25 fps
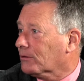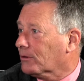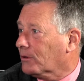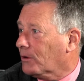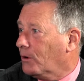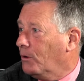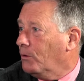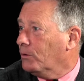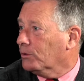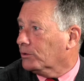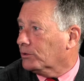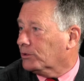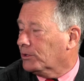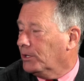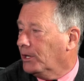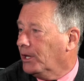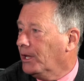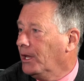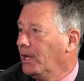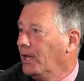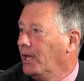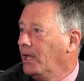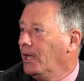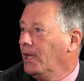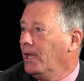caused the
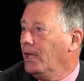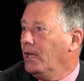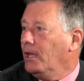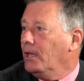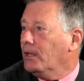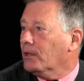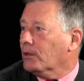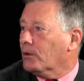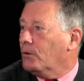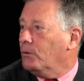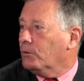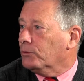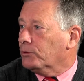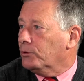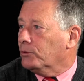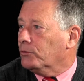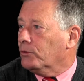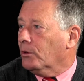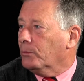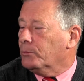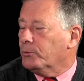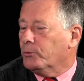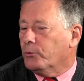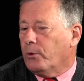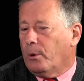
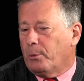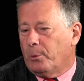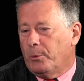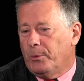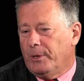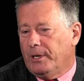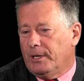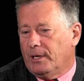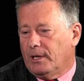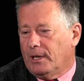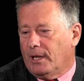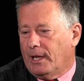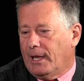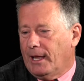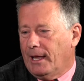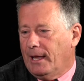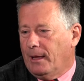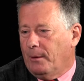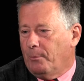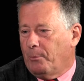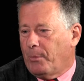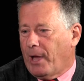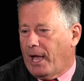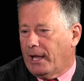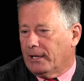job to drop a bit.
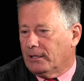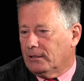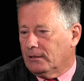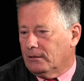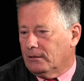But